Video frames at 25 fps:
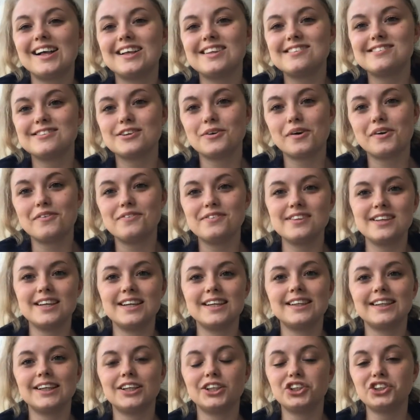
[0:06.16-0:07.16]
So I've
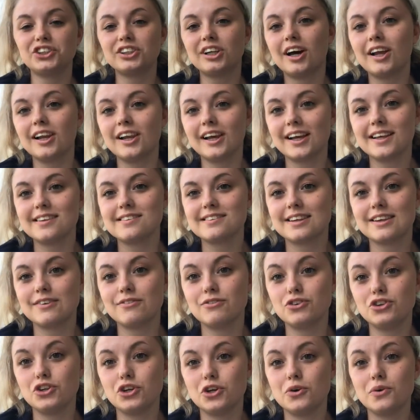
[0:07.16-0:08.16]
seen that Charlotte has
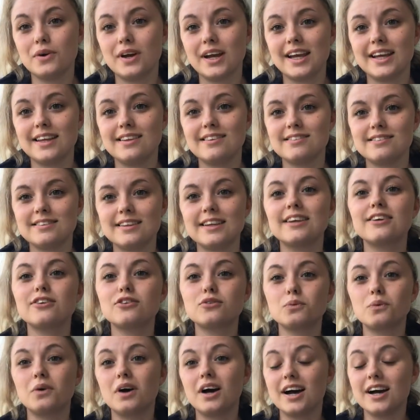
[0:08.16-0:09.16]
given you a
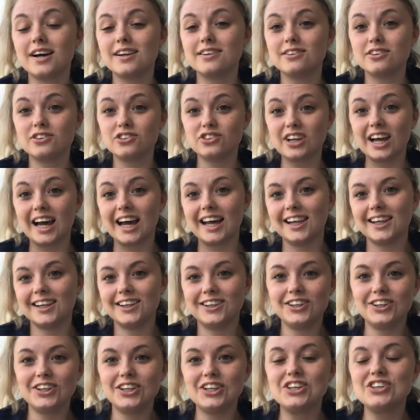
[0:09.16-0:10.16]
6-word
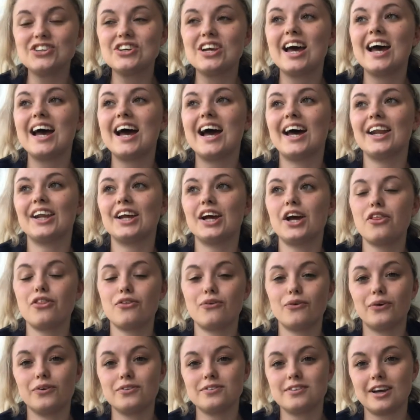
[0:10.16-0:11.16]
challenge, and I
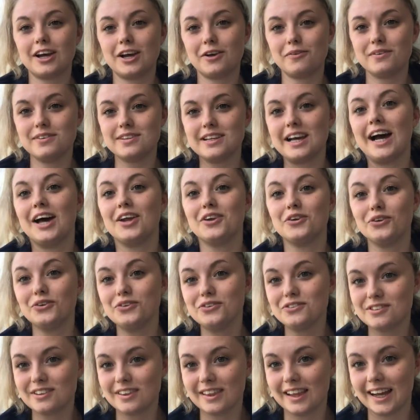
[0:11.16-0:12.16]
thought I would add
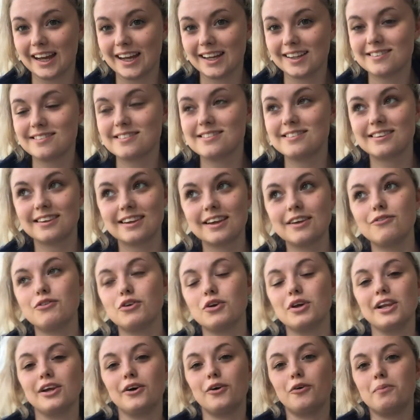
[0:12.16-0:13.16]
on to that to give
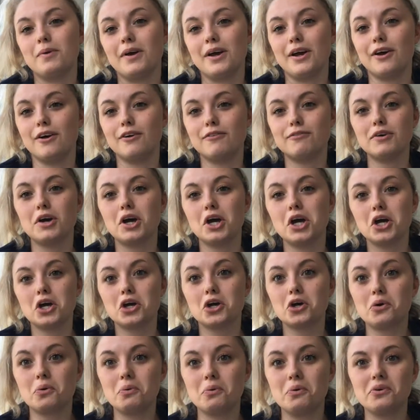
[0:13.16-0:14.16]
you a little bit of
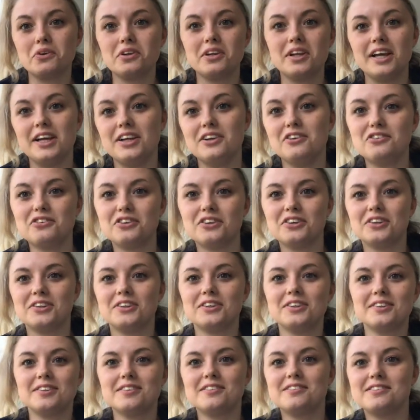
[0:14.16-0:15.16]

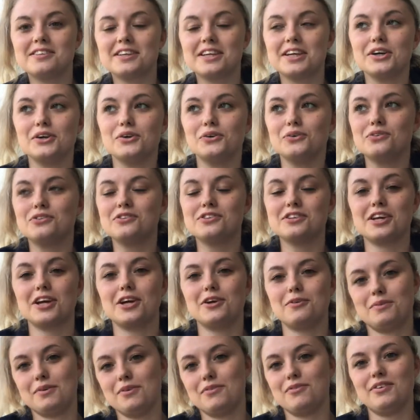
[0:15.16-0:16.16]
coordination skills to
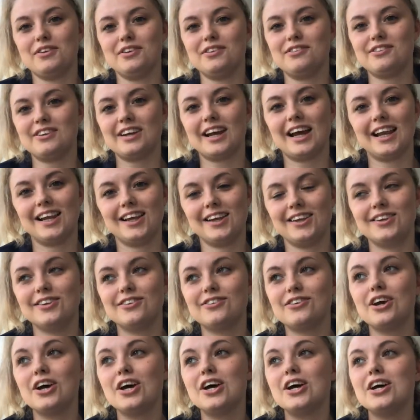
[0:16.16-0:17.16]
go with this challenge.